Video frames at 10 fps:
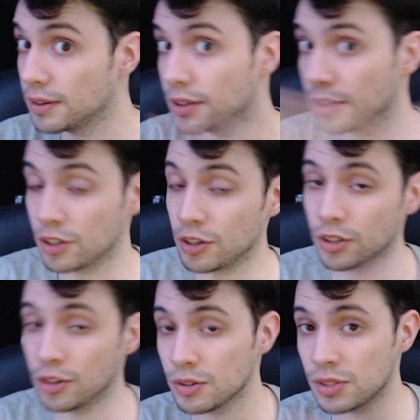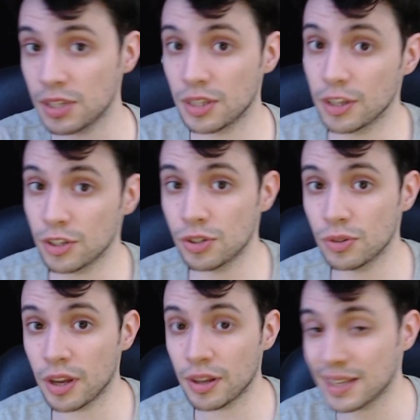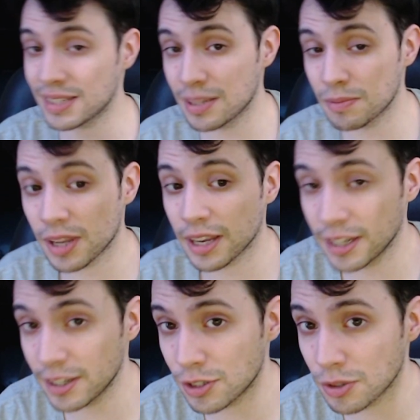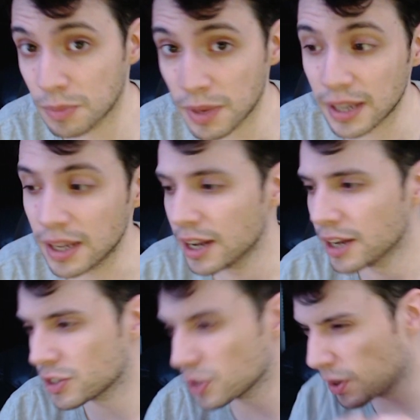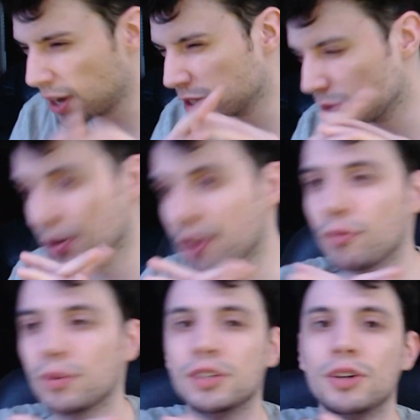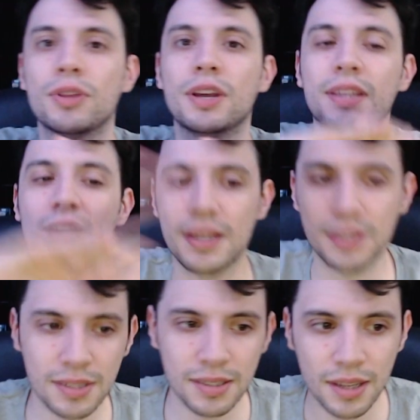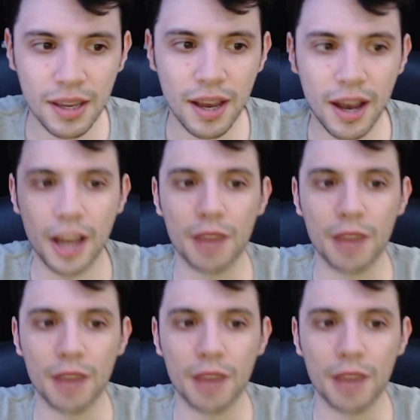you don't see the issue there? That seems like an issue to me. So I just want everyone to know that, yes, I am